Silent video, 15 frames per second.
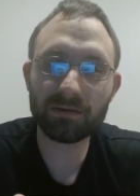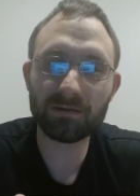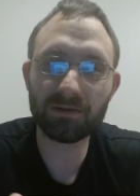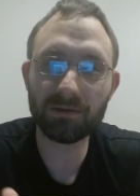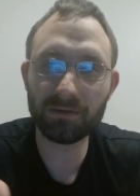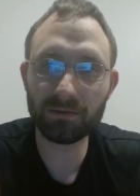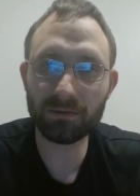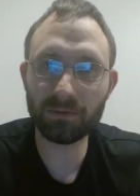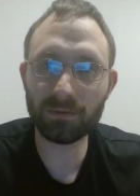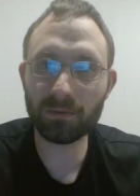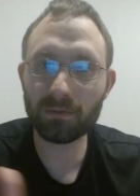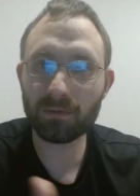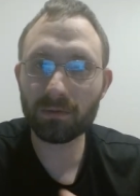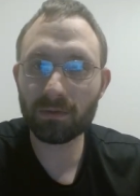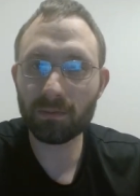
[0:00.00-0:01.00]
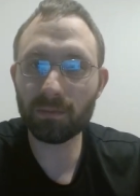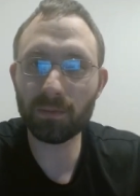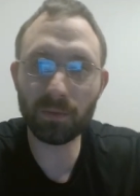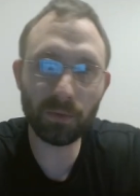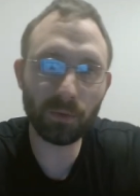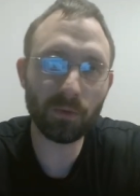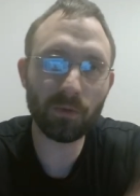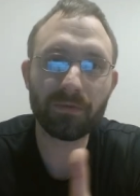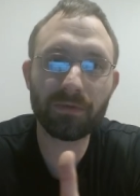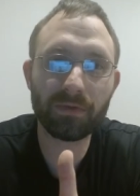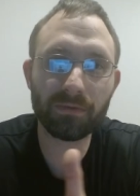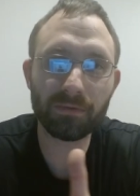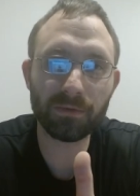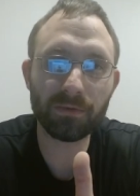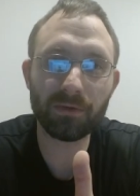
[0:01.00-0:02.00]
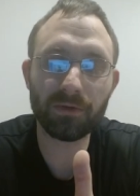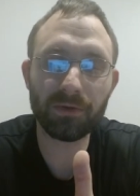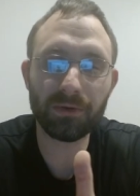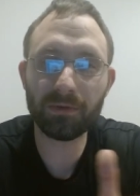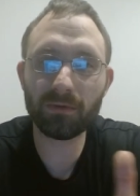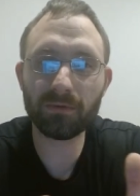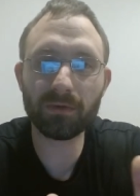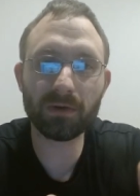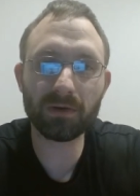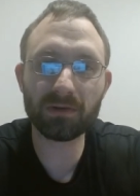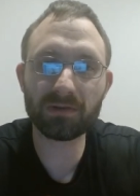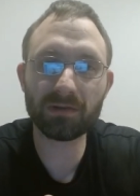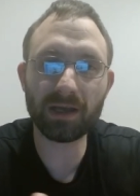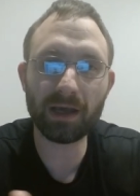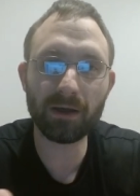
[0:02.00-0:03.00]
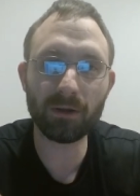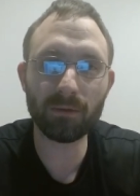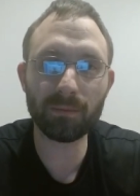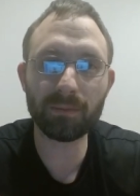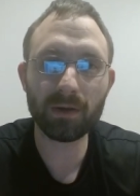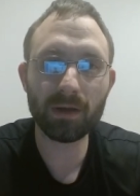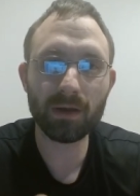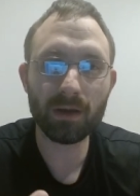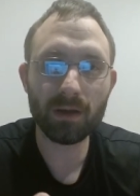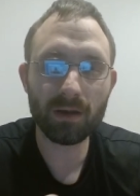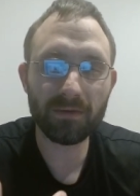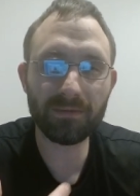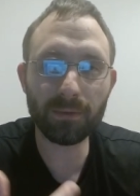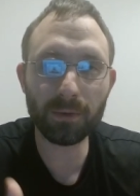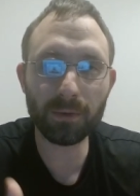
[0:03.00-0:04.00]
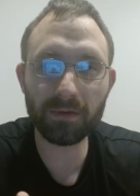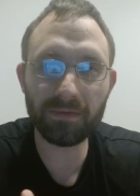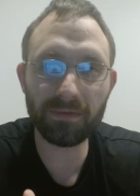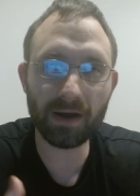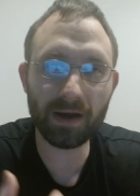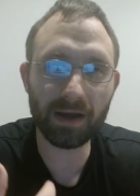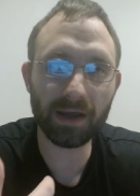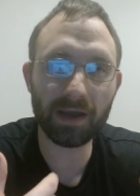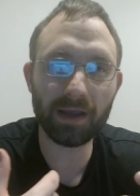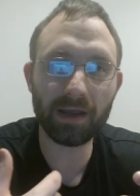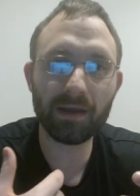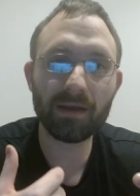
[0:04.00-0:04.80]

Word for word: to move through the universe to help fortify